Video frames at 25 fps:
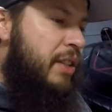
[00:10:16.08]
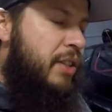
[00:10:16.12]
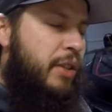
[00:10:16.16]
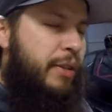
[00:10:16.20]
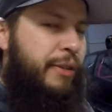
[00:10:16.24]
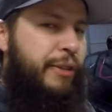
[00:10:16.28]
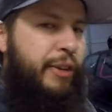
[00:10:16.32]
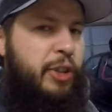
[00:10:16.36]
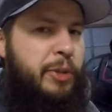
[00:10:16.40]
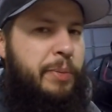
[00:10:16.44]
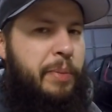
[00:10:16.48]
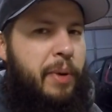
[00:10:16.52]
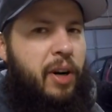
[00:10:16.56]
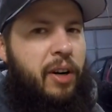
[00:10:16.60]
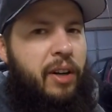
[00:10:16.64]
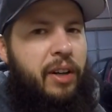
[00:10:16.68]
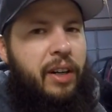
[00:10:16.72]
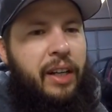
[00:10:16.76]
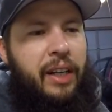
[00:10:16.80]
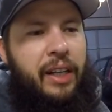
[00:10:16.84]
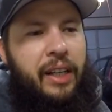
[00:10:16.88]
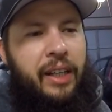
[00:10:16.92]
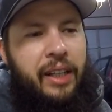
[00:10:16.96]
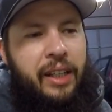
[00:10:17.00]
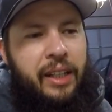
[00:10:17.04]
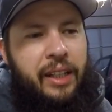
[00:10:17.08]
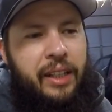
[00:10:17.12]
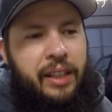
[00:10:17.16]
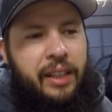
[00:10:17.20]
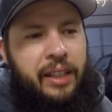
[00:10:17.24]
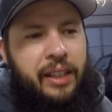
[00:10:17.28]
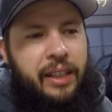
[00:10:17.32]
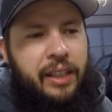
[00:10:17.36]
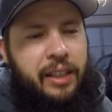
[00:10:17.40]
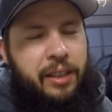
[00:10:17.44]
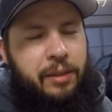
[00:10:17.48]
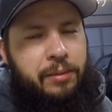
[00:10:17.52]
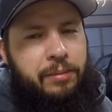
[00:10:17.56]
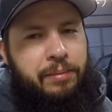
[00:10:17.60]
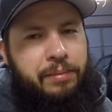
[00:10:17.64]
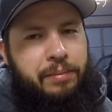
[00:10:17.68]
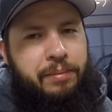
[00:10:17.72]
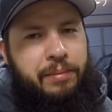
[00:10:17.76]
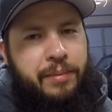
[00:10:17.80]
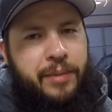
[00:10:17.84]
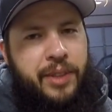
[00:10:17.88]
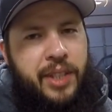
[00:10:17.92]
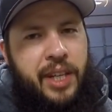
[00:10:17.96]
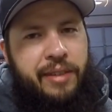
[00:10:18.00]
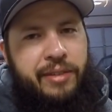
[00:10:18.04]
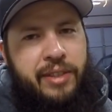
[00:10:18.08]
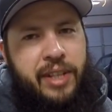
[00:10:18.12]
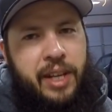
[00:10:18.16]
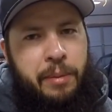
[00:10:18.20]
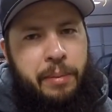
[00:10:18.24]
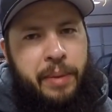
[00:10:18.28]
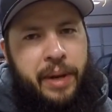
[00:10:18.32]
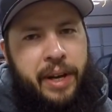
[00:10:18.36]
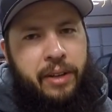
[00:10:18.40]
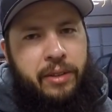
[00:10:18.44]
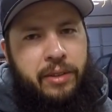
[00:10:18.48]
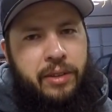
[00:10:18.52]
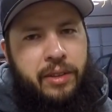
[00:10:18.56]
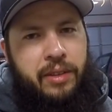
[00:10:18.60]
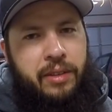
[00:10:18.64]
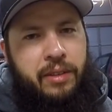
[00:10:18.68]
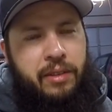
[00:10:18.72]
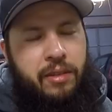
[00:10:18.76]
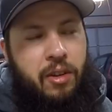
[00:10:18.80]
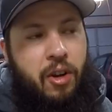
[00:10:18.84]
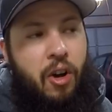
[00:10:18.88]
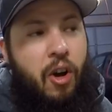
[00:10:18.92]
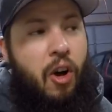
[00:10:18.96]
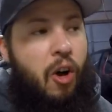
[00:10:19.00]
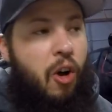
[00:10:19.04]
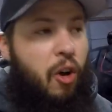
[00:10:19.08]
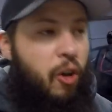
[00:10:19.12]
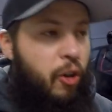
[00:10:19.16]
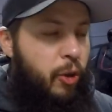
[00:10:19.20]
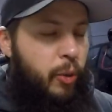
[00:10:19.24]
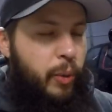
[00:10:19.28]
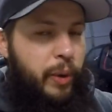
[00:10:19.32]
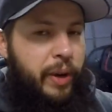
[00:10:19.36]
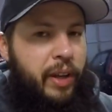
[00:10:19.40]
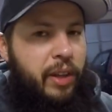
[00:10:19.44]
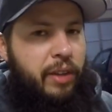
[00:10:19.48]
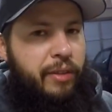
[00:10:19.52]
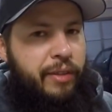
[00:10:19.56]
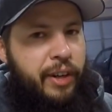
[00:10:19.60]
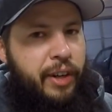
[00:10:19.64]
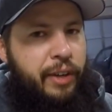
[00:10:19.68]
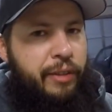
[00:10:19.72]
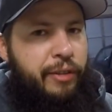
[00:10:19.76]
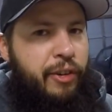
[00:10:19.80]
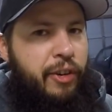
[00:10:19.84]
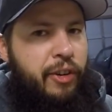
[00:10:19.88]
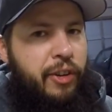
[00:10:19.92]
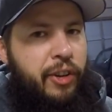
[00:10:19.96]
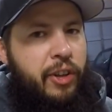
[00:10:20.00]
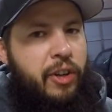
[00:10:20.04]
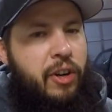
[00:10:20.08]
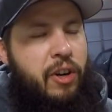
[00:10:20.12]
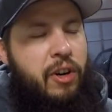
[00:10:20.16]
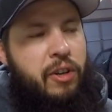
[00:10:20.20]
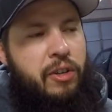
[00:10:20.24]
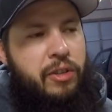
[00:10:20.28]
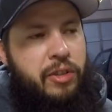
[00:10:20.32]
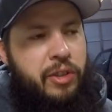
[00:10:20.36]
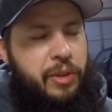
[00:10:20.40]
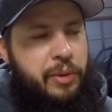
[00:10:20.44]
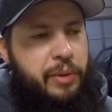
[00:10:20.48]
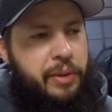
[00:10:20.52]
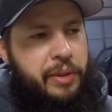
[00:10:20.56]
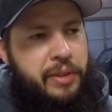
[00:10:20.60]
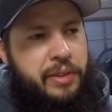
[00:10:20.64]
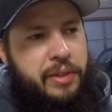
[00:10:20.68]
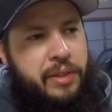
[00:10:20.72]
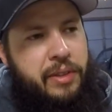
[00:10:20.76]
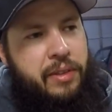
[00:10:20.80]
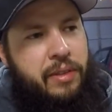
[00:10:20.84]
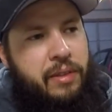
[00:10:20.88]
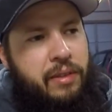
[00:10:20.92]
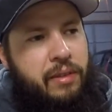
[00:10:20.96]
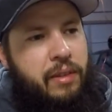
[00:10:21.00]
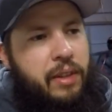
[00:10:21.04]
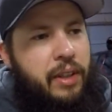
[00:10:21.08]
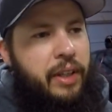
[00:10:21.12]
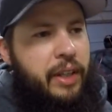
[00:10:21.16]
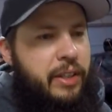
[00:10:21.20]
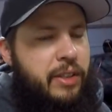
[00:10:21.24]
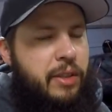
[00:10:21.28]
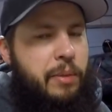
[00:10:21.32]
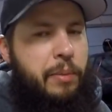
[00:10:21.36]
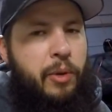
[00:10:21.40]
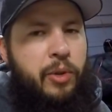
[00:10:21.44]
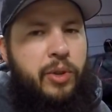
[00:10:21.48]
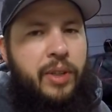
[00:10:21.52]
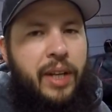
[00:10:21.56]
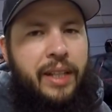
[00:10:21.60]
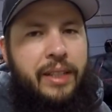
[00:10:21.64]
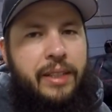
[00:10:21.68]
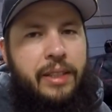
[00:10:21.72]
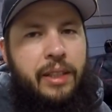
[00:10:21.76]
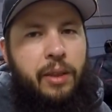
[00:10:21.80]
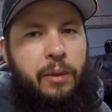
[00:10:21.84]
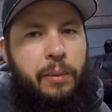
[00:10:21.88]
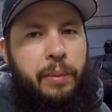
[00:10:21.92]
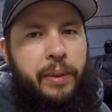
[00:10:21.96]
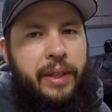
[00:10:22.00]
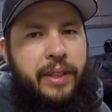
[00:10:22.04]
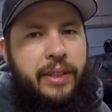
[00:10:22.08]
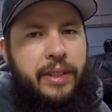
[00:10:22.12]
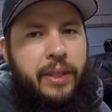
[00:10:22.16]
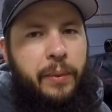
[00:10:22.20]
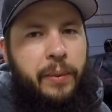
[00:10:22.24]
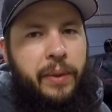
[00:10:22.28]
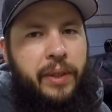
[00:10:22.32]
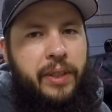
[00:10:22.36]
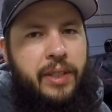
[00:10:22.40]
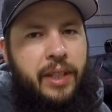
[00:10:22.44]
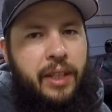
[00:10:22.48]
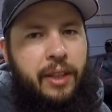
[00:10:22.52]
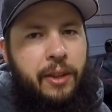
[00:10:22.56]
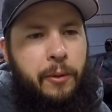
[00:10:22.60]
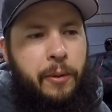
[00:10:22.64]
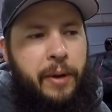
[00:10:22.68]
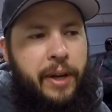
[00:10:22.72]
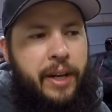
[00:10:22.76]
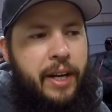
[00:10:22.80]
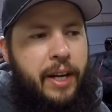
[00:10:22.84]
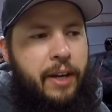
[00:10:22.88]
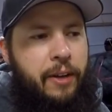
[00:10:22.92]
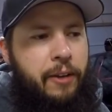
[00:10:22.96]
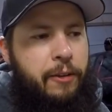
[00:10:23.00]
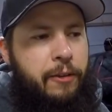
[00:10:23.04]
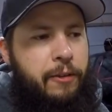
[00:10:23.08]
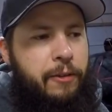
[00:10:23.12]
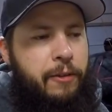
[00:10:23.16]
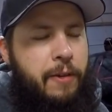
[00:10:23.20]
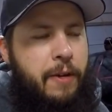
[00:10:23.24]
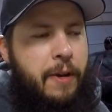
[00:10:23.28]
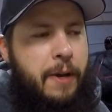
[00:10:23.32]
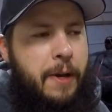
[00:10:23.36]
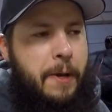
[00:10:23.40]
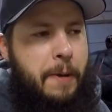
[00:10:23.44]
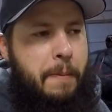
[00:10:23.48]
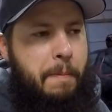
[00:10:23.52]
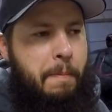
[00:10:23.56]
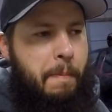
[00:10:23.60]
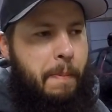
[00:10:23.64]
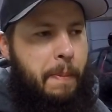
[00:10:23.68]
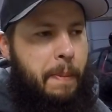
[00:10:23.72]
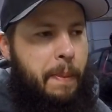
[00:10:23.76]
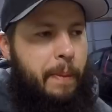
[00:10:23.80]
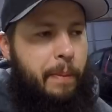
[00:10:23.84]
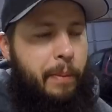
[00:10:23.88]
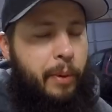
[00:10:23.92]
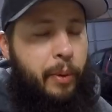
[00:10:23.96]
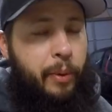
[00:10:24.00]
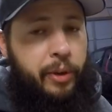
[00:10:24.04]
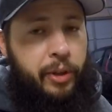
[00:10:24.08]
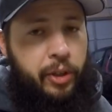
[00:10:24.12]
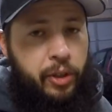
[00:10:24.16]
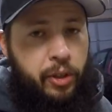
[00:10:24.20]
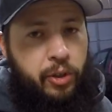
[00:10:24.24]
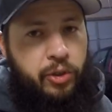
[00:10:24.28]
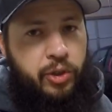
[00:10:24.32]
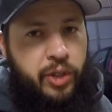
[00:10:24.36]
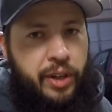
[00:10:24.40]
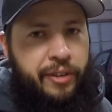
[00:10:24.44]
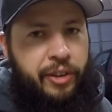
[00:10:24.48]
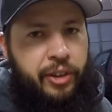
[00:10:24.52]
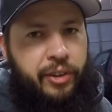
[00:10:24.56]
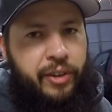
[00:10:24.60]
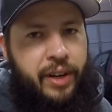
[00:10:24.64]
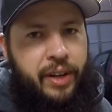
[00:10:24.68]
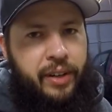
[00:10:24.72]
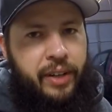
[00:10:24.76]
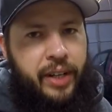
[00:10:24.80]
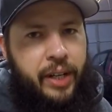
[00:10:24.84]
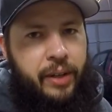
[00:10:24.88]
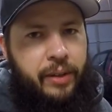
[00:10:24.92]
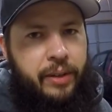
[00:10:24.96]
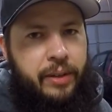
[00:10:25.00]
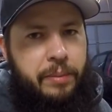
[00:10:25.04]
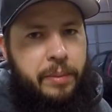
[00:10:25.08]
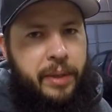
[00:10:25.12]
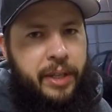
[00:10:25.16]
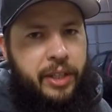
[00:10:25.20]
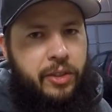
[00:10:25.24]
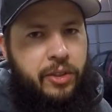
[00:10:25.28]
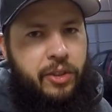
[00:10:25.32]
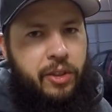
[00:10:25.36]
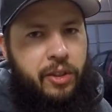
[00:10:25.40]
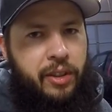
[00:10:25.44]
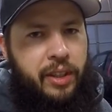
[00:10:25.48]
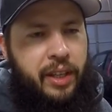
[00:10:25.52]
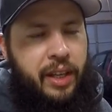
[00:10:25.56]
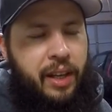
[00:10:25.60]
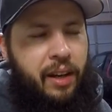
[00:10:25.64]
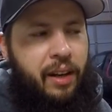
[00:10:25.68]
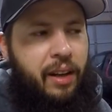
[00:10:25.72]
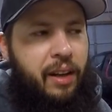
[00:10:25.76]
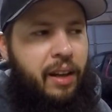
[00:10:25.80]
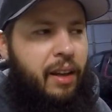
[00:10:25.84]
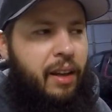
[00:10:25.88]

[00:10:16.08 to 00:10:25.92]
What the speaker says: is the first part. Save 10 pounds all the way in the very front of the car, so it is, I guess, the most ideal place that we could take the weight out of. But we're going to go drive it around now and make sure that